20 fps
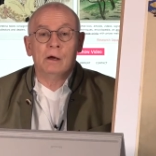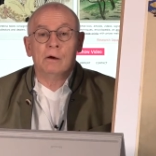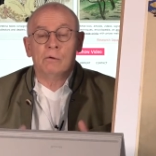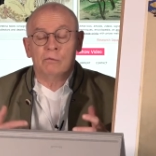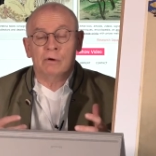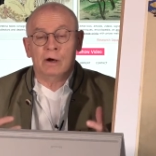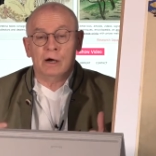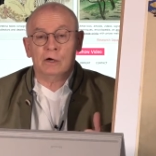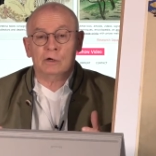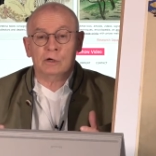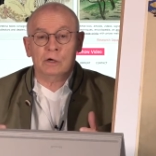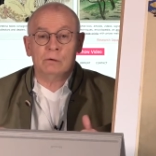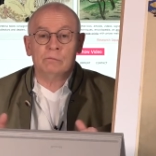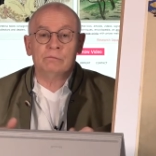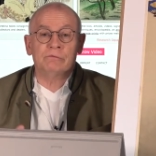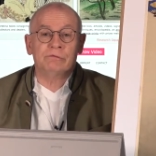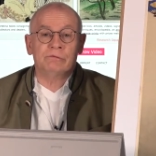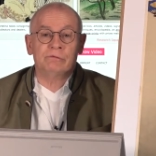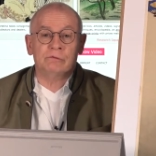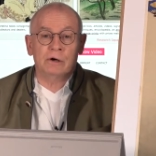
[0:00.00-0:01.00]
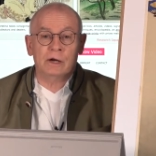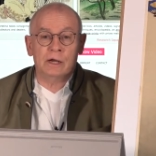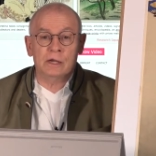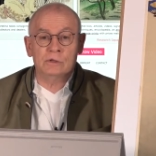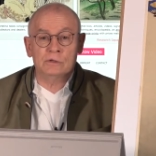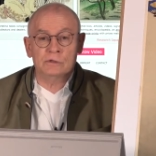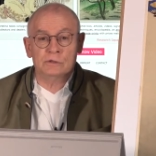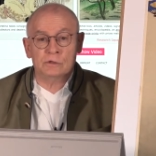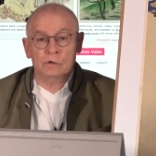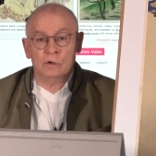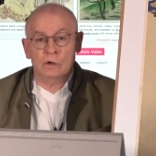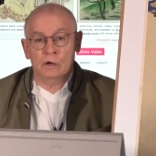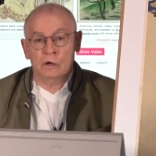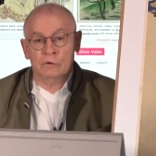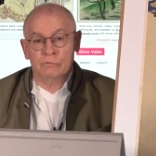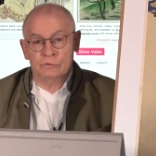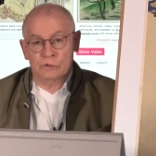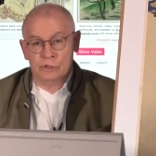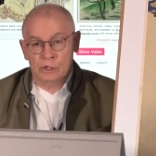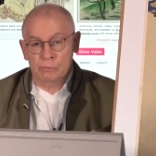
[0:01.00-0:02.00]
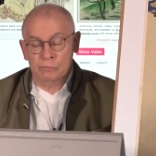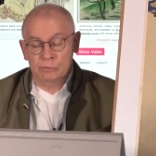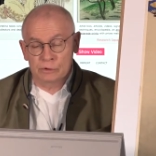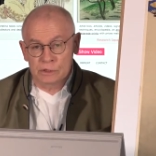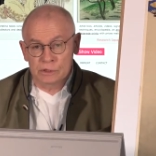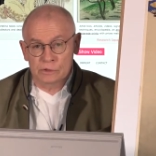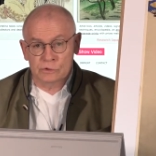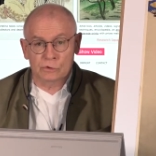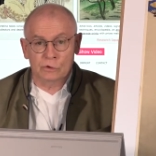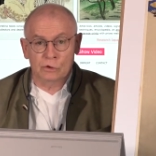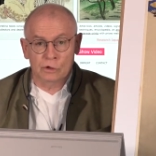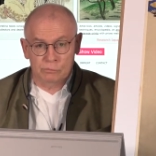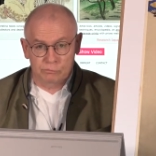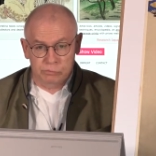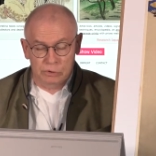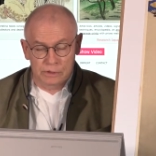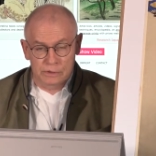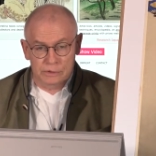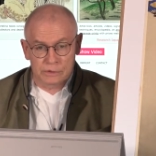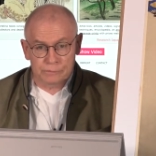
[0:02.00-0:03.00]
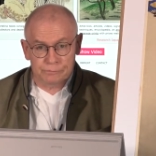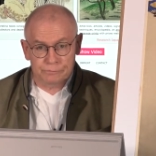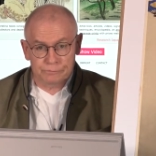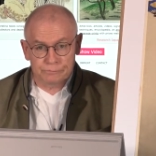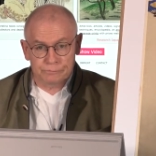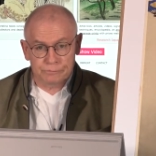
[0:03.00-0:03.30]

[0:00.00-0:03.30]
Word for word: welcome friends of Japanese art prints.